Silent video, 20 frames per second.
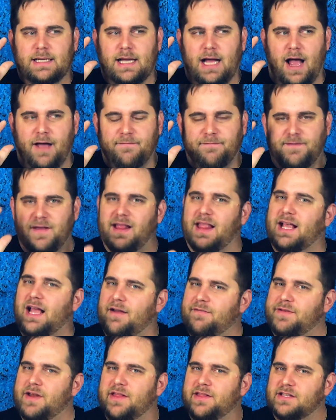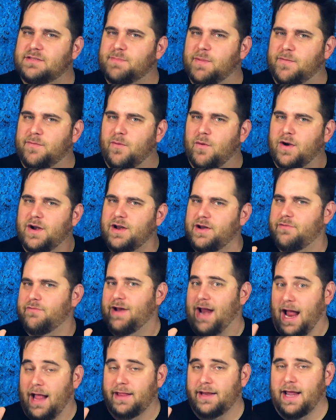I feel like I've done this before, and in
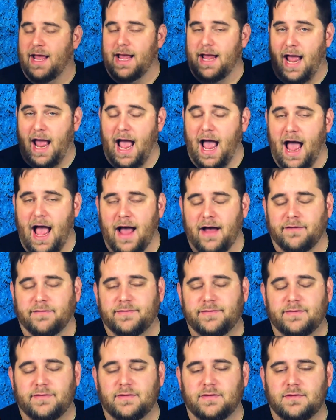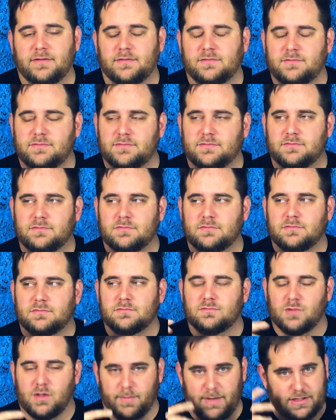reality I have.
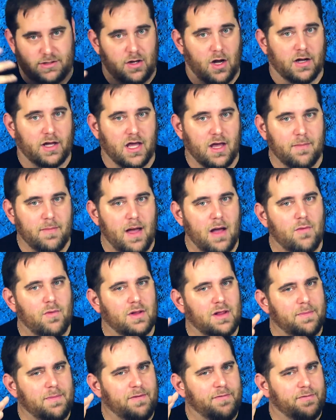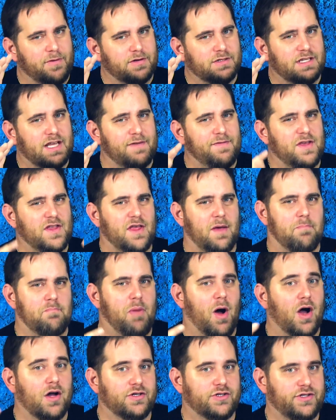What am I talking about? Well, let me first give you the
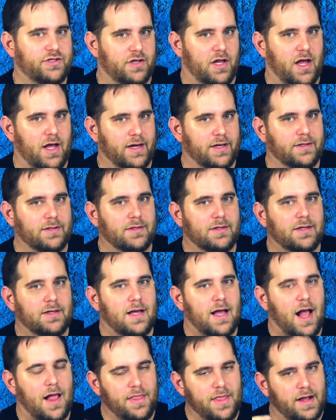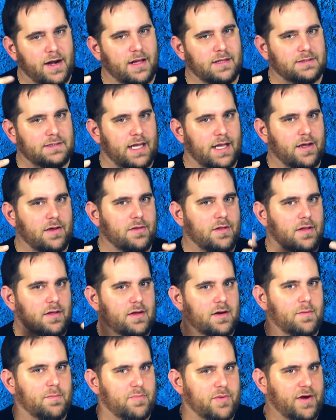punchline, and then I'll tell you the
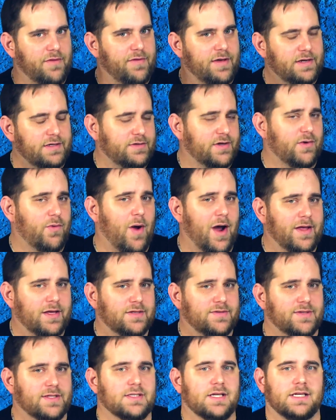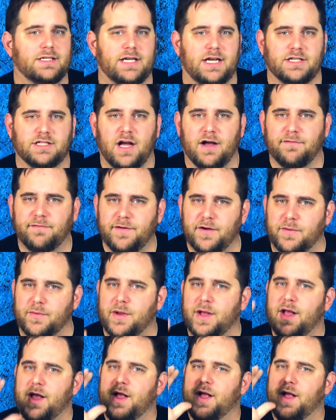little brief history why this feels like deja vu.